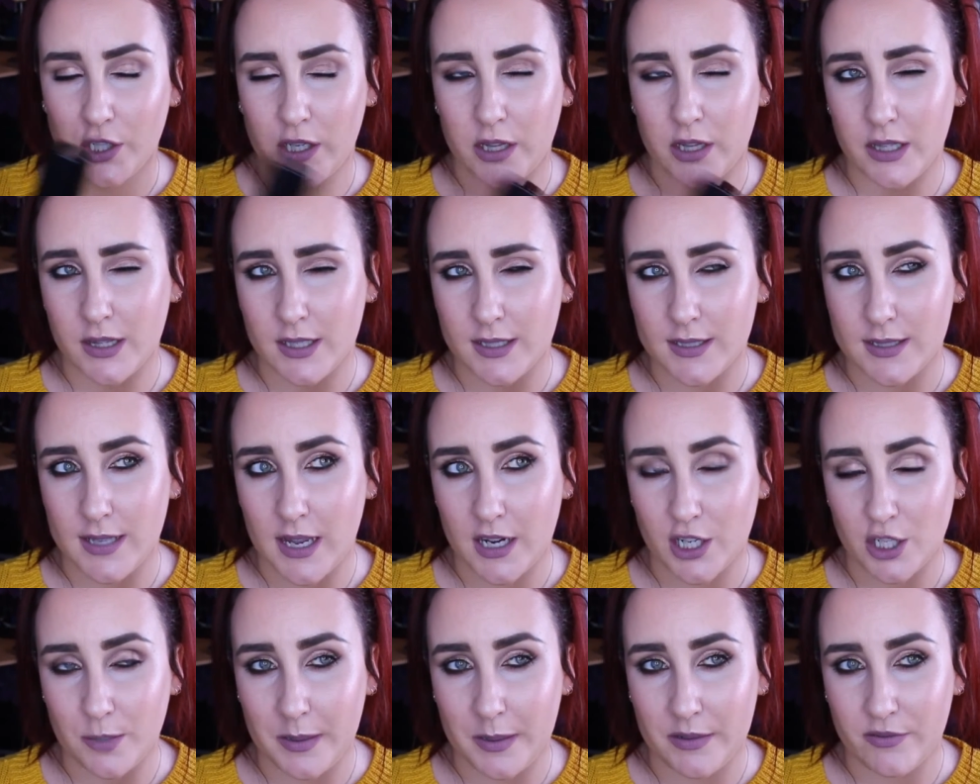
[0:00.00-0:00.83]
I think this has
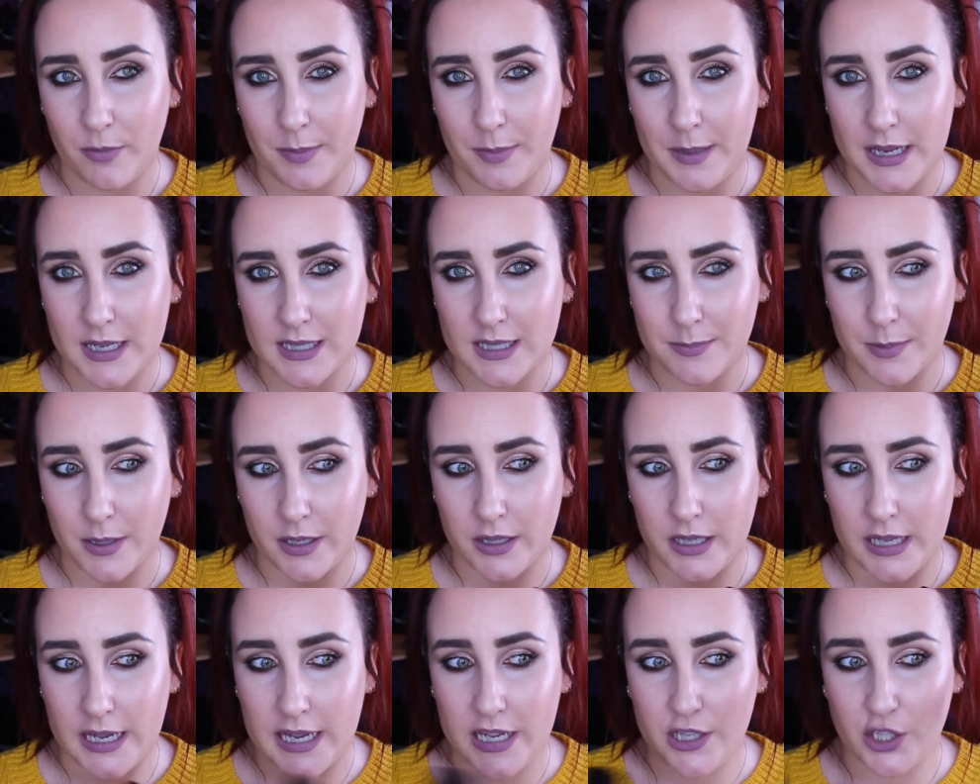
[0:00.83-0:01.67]
actually been replaced by
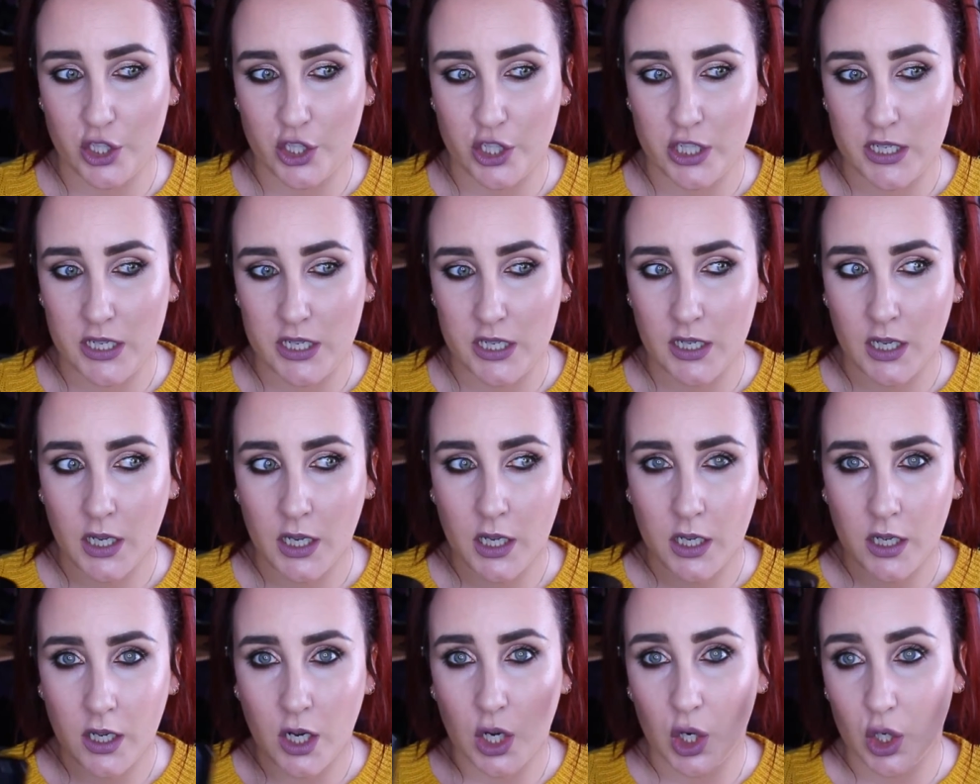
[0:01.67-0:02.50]
the HD
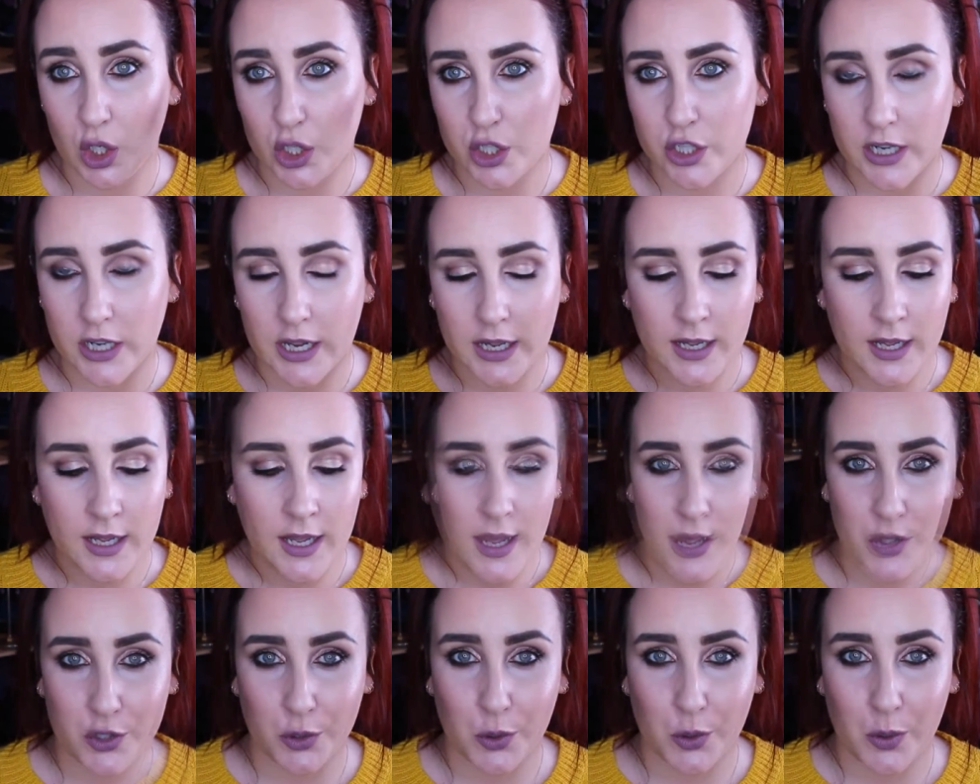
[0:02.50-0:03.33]
Ultra. I'm
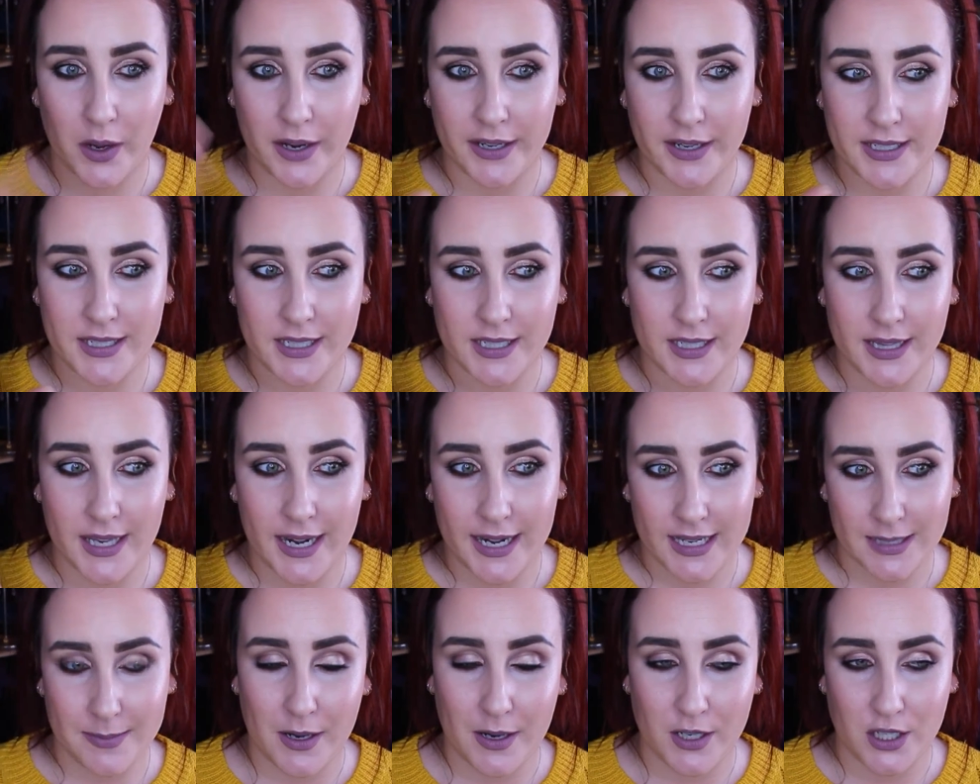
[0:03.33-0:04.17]
going to go on to the
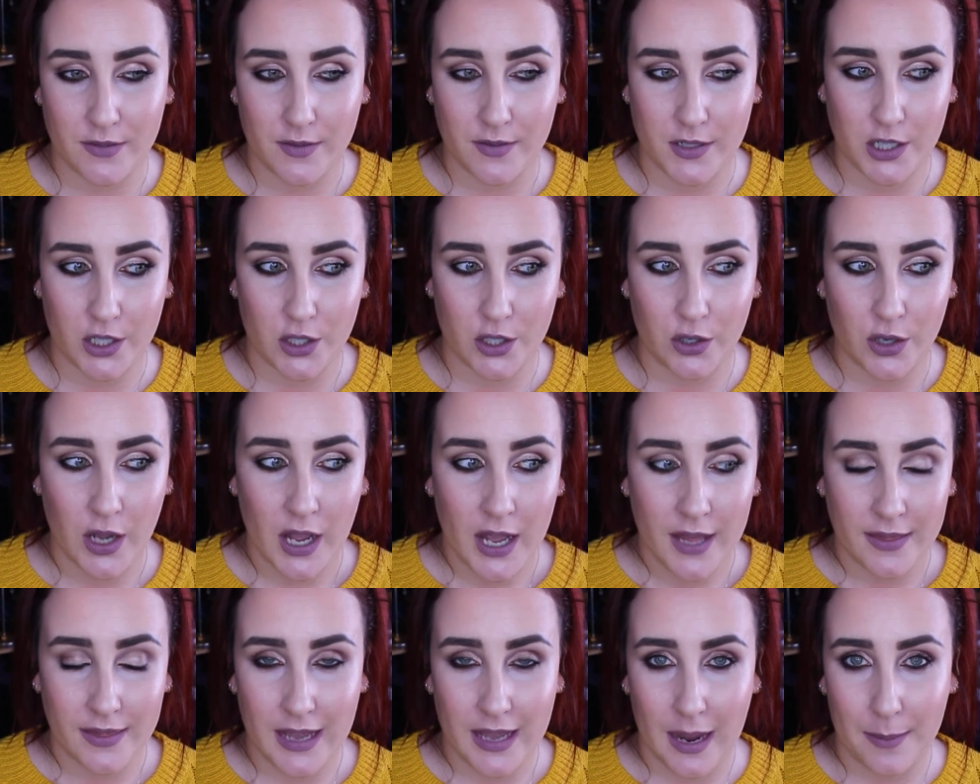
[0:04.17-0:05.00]
next part of the video,
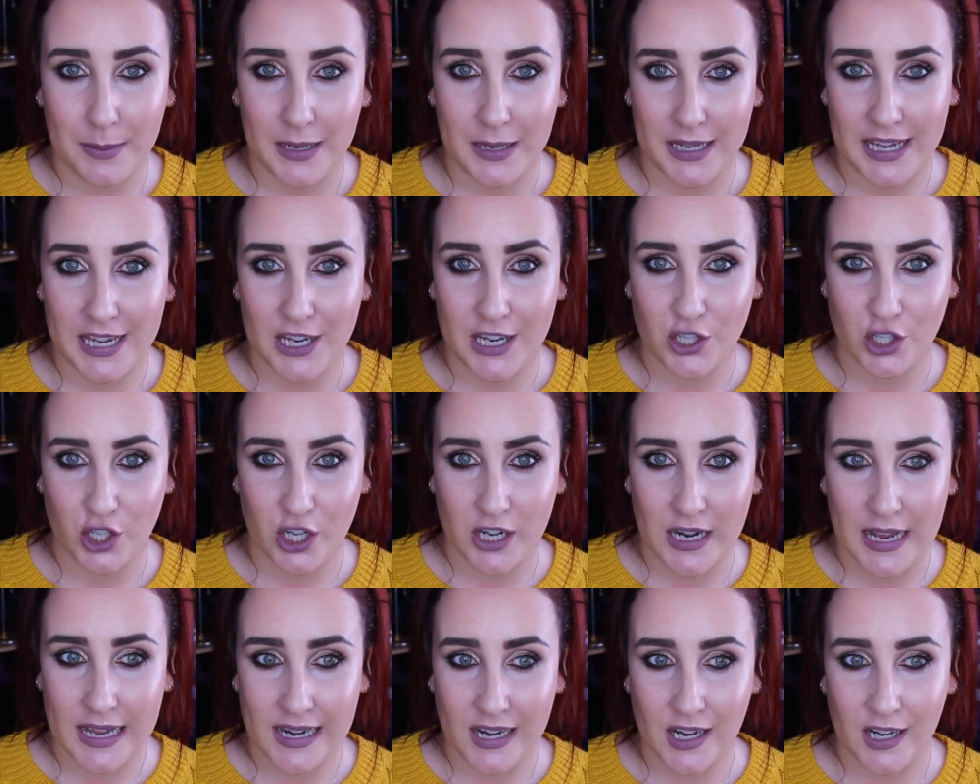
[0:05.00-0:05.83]
the
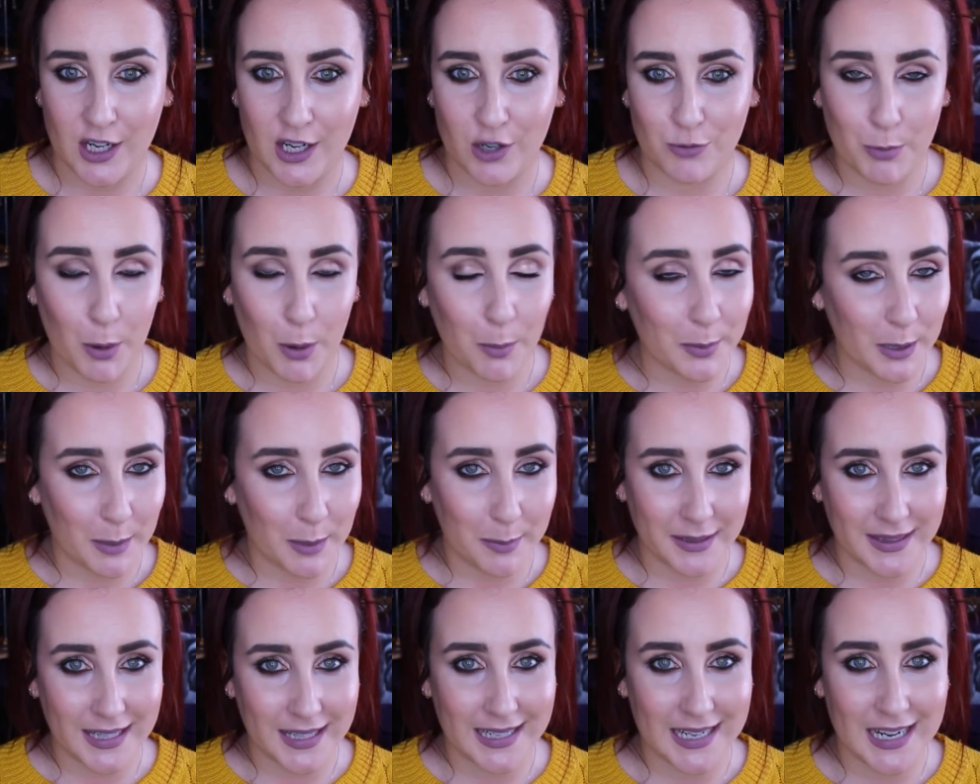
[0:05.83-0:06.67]
application, and I'll mumble a
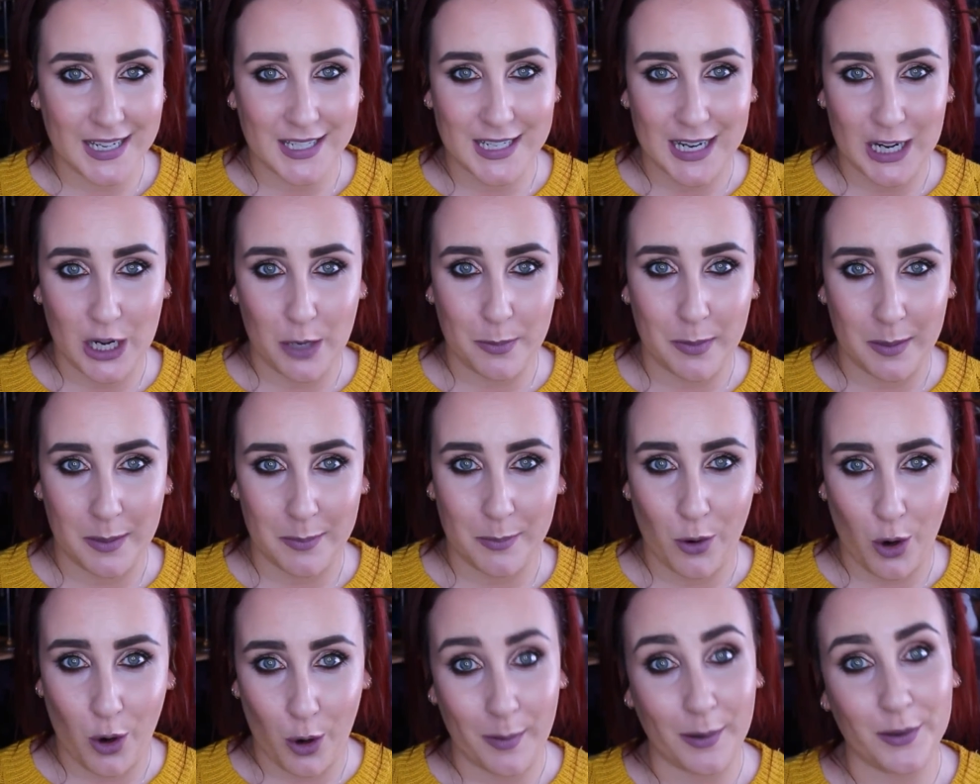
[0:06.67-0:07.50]
bit then and tell you a bit
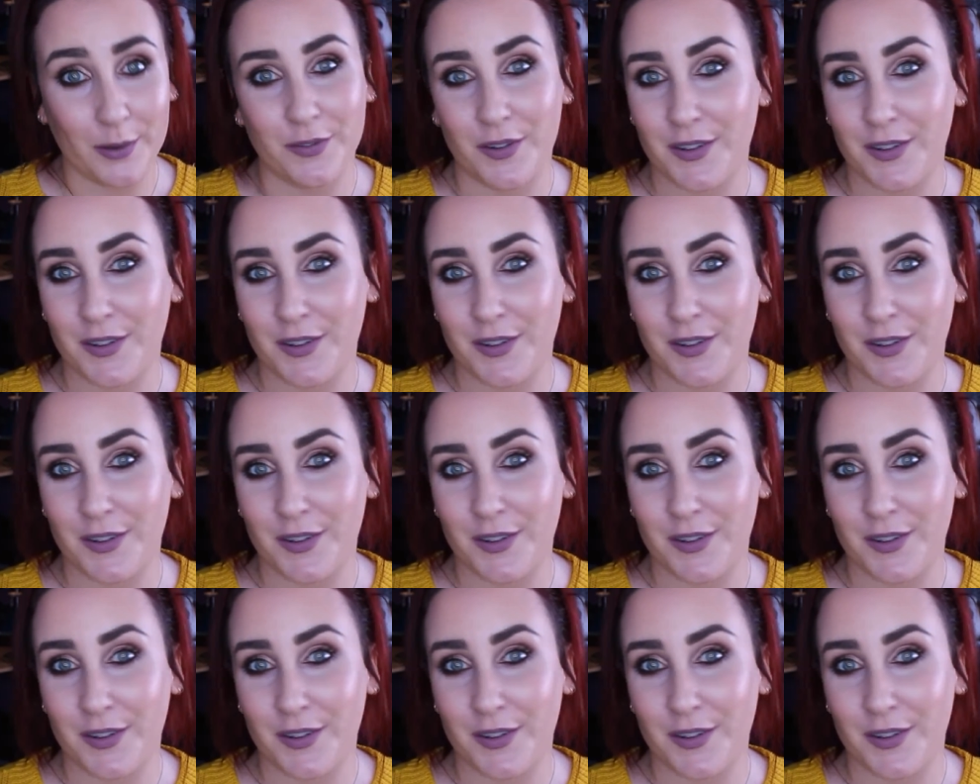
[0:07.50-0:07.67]
more about